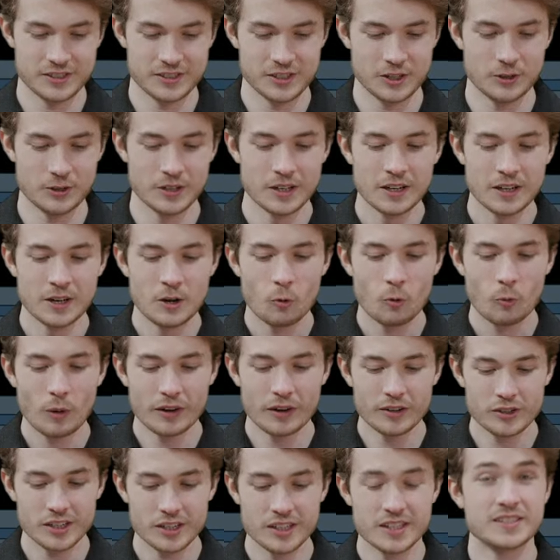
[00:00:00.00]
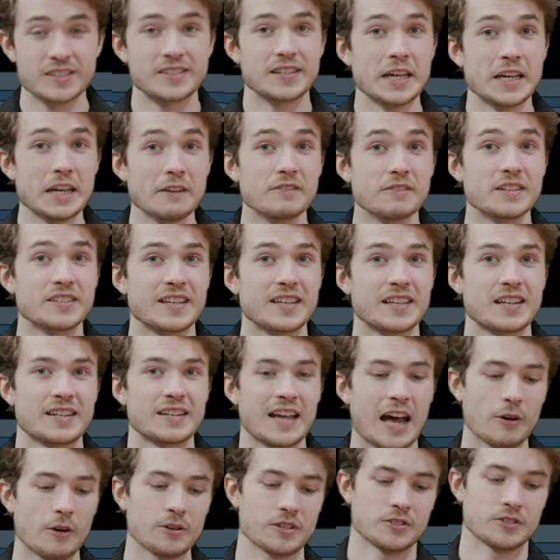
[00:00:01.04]
So why don't I try to save this data
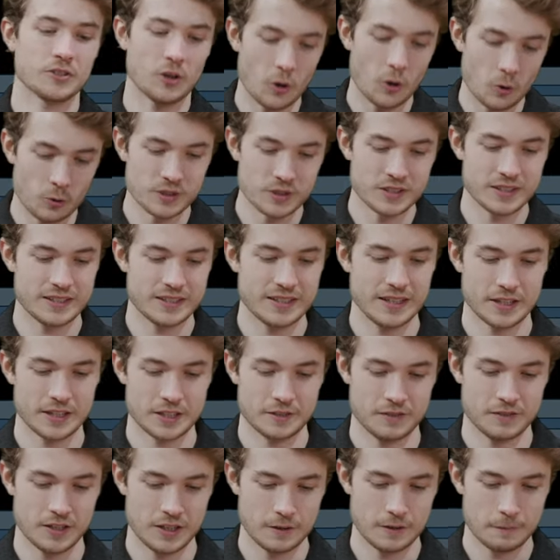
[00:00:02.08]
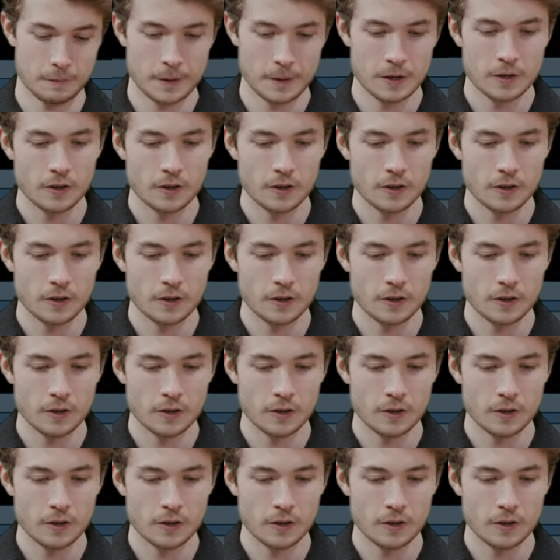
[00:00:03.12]
now as its own CSV?